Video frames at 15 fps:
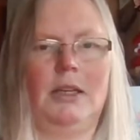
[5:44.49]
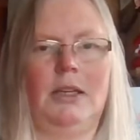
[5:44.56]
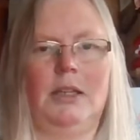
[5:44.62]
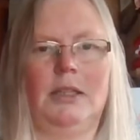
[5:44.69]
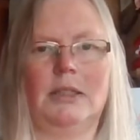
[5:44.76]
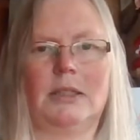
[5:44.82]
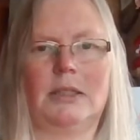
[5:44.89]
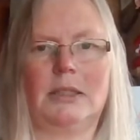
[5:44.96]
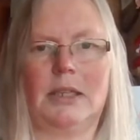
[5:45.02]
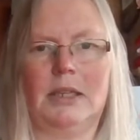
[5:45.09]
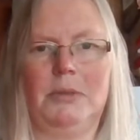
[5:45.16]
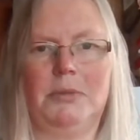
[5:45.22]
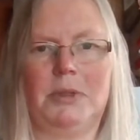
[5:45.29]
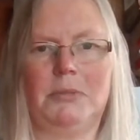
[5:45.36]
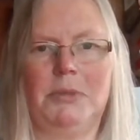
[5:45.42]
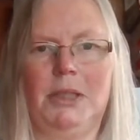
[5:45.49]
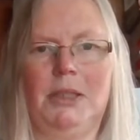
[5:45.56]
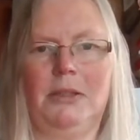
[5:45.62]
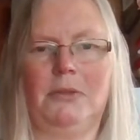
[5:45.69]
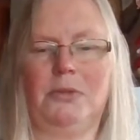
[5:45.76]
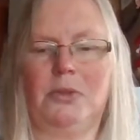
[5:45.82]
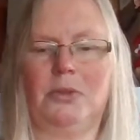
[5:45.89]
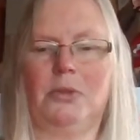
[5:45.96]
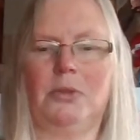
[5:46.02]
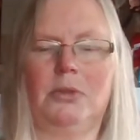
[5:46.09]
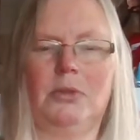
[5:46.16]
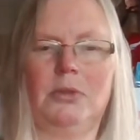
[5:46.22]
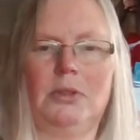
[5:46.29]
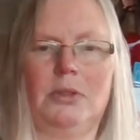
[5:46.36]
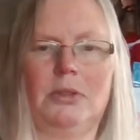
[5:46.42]
It escapes me, of
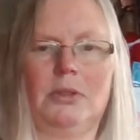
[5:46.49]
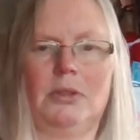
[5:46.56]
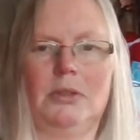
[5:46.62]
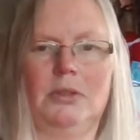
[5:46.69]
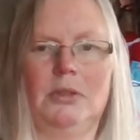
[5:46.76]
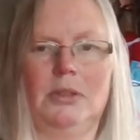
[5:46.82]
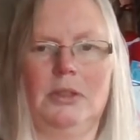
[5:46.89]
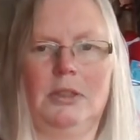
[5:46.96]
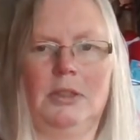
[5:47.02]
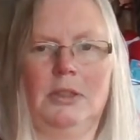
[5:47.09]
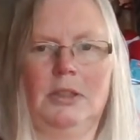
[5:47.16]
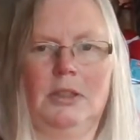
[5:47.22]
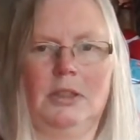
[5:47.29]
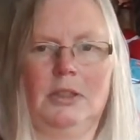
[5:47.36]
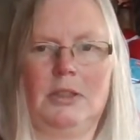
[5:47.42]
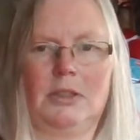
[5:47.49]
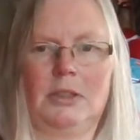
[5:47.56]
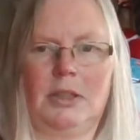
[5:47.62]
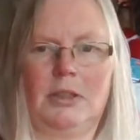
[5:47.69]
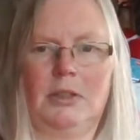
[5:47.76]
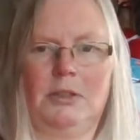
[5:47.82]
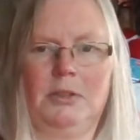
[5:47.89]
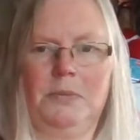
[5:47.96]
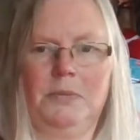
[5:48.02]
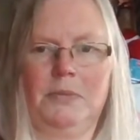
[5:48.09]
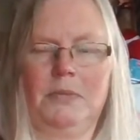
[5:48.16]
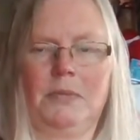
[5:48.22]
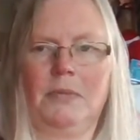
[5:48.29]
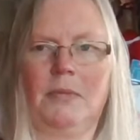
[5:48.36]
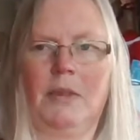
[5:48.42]
course. So
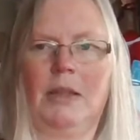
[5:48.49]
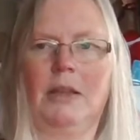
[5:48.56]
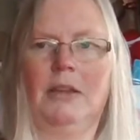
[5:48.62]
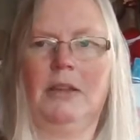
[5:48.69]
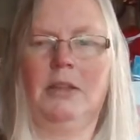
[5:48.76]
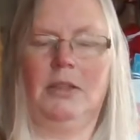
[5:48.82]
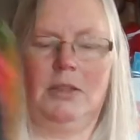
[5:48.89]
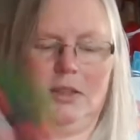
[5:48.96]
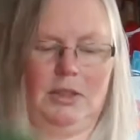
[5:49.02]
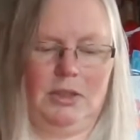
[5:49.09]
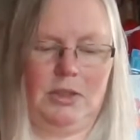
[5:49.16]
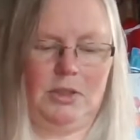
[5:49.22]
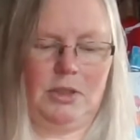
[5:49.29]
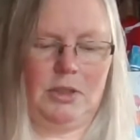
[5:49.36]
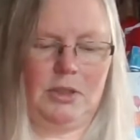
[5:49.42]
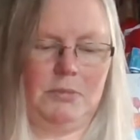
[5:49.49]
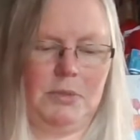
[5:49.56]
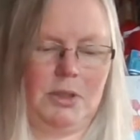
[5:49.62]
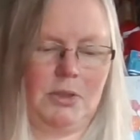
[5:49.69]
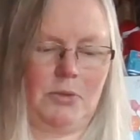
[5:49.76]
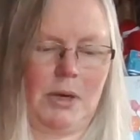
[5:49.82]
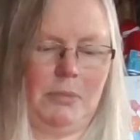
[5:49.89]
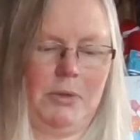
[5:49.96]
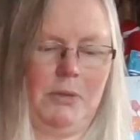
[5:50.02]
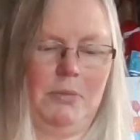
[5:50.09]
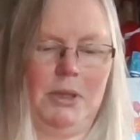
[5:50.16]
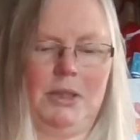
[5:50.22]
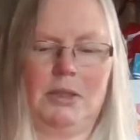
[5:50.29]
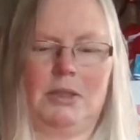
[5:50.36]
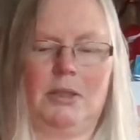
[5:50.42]
these are just some scrappy
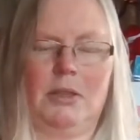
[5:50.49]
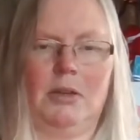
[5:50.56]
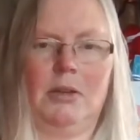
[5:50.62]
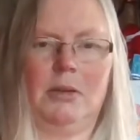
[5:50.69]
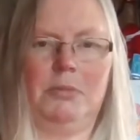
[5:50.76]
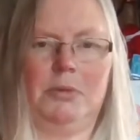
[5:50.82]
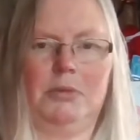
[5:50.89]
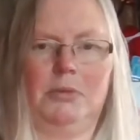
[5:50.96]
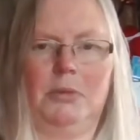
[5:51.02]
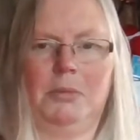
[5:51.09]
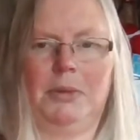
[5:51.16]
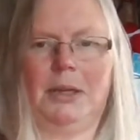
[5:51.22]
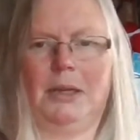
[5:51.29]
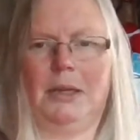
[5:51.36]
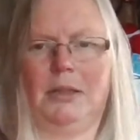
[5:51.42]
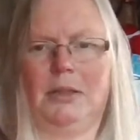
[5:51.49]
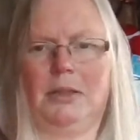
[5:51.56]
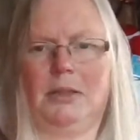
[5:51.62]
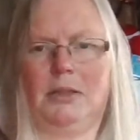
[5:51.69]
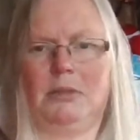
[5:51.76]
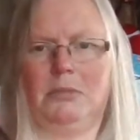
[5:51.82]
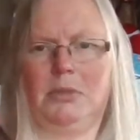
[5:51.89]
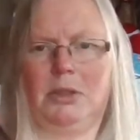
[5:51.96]
bits that I pulled apart, some